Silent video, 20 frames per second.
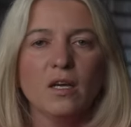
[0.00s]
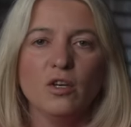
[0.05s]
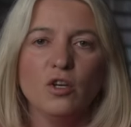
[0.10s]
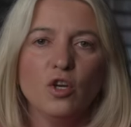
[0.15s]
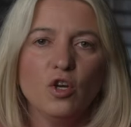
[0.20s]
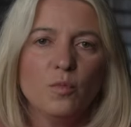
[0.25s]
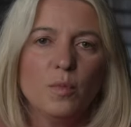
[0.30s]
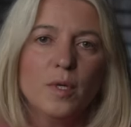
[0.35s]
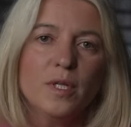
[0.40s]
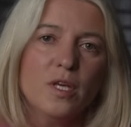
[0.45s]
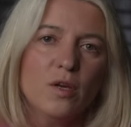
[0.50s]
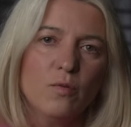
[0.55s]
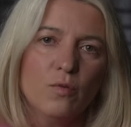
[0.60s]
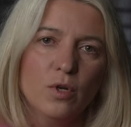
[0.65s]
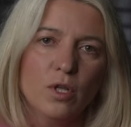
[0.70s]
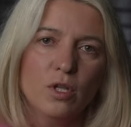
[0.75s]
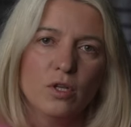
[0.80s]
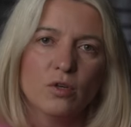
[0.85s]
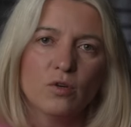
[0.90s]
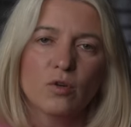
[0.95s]
nobody
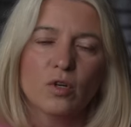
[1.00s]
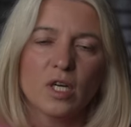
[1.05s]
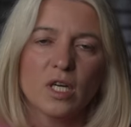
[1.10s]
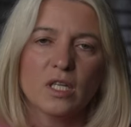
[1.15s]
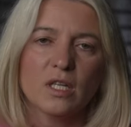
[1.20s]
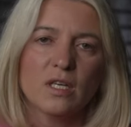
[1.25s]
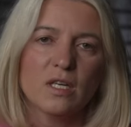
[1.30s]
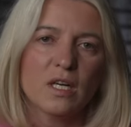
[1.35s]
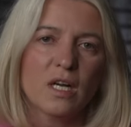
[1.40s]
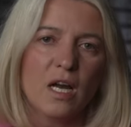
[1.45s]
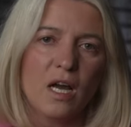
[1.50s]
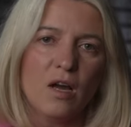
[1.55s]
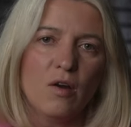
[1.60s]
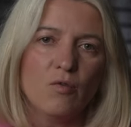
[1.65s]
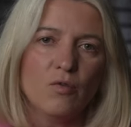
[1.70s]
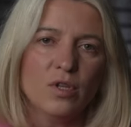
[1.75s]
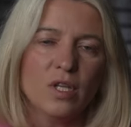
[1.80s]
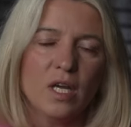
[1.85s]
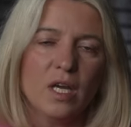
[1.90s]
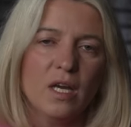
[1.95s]
will look at the
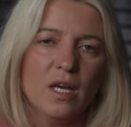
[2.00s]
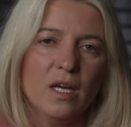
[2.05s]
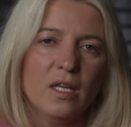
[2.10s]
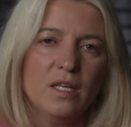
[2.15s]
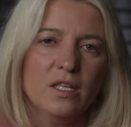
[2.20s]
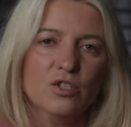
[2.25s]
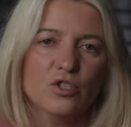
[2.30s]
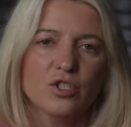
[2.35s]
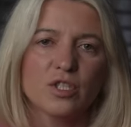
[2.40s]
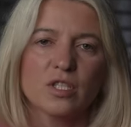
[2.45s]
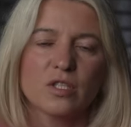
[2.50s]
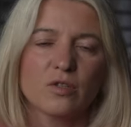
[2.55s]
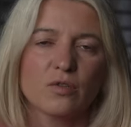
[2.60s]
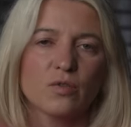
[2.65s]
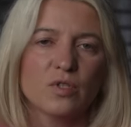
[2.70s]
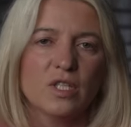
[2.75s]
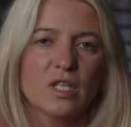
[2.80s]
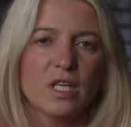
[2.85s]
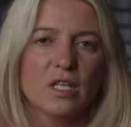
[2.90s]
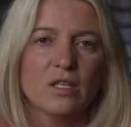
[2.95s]
account and it's just
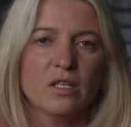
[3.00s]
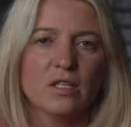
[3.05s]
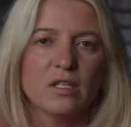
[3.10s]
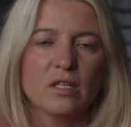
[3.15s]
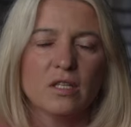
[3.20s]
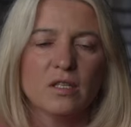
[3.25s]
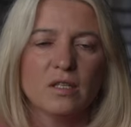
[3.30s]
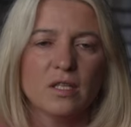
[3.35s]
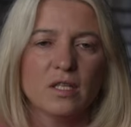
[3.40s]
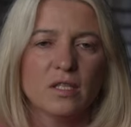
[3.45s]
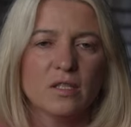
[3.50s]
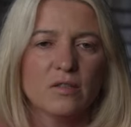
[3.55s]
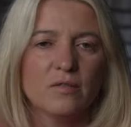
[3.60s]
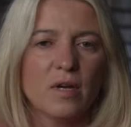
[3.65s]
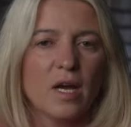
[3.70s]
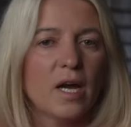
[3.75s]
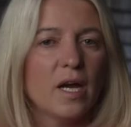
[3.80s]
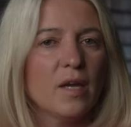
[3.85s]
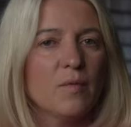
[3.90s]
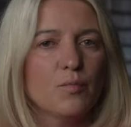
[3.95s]
considered that
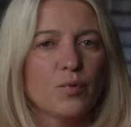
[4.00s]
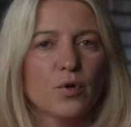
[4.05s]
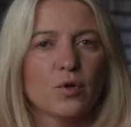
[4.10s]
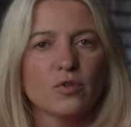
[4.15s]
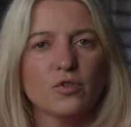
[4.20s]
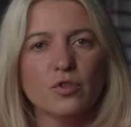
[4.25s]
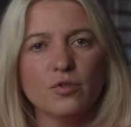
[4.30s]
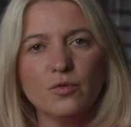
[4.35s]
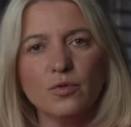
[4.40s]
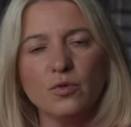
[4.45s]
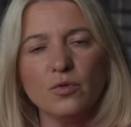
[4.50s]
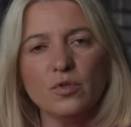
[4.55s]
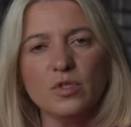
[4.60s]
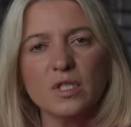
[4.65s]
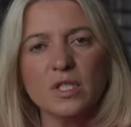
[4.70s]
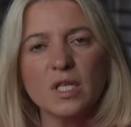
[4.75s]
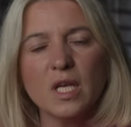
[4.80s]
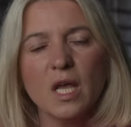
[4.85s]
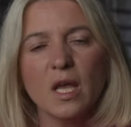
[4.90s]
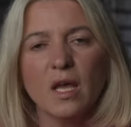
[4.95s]
I broke the
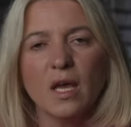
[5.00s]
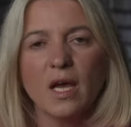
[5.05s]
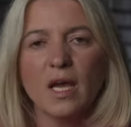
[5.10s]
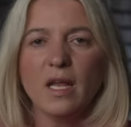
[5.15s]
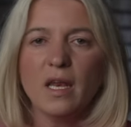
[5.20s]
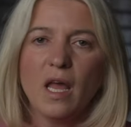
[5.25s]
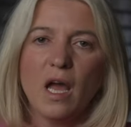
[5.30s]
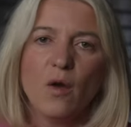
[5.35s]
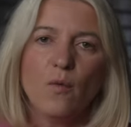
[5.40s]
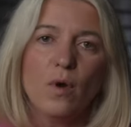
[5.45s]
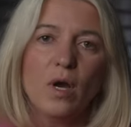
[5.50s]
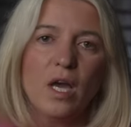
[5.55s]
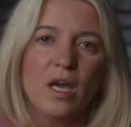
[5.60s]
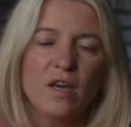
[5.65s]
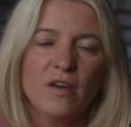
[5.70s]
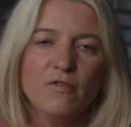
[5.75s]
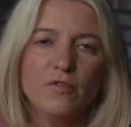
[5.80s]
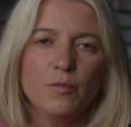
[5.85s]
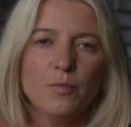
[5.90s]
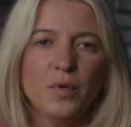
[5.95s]
rules. And now I
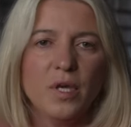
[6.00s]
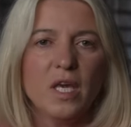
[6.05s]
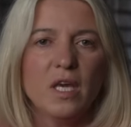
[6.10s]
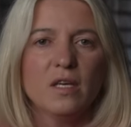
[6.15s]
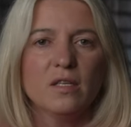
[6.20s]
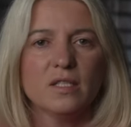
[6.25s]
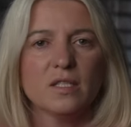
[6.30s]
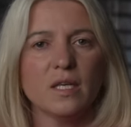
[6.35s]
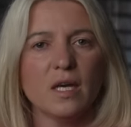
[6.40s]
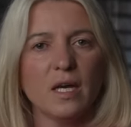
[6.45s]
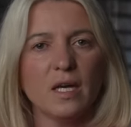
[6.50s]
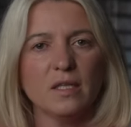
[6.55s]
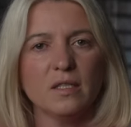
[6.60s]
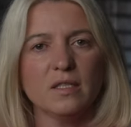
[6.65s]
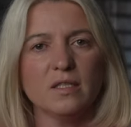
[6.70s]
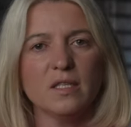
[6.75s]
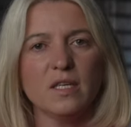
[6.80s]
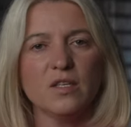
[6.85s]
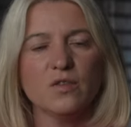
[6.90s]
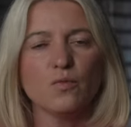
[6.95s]
have a big sign
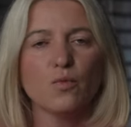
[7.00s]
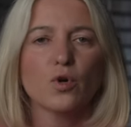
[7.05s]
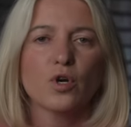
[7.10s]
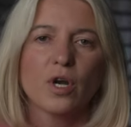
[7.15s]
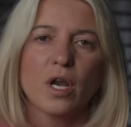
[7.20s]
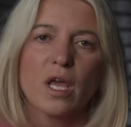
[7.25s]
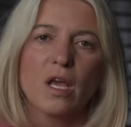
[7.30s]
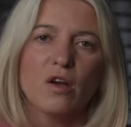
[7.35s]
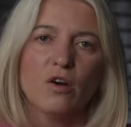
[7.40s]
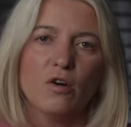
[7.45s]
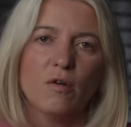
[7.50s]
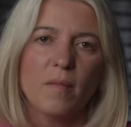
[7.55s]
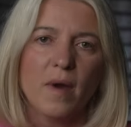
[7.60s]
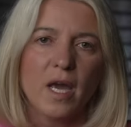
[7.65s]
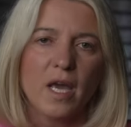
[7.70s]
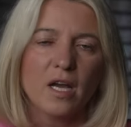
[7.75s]
that says warning on my